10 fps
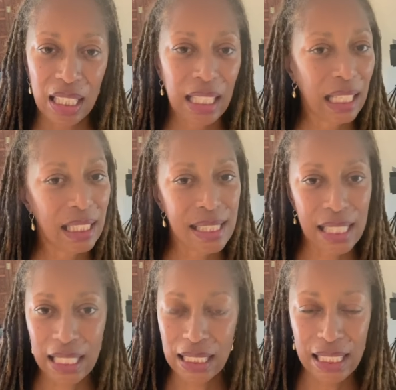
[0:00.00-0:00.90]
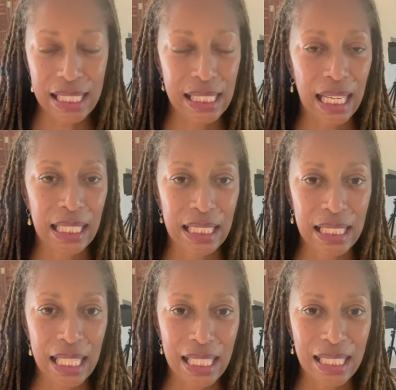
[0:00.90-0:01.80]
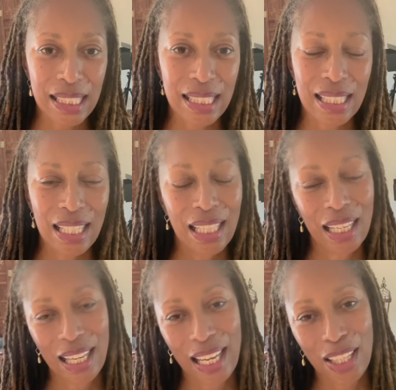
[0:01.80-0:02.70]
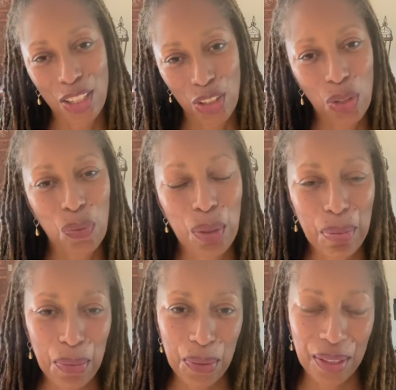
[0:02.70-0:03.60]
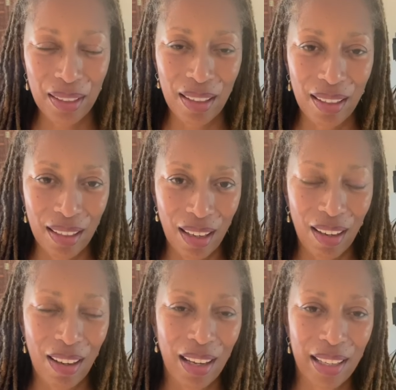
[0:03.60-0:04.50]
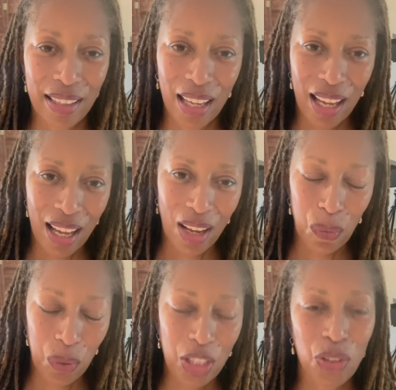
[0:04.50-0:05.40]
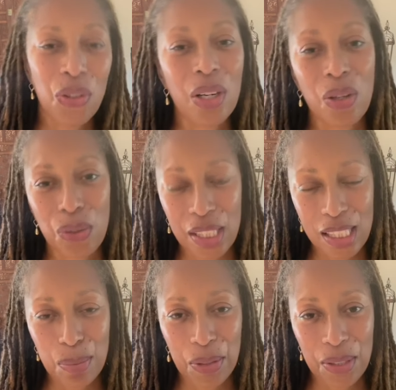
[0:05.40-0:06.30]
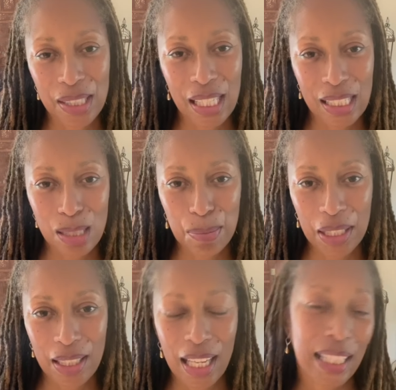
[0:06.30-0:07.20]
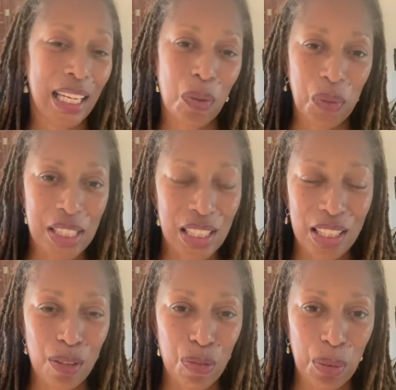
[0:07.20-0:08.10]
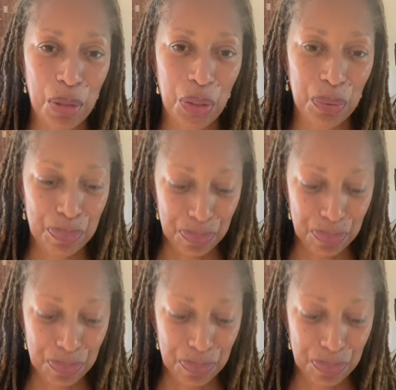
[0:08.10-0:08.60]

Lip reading: it's at least 90 days, and you report on what your own experience has been. I can't wait to hear from you.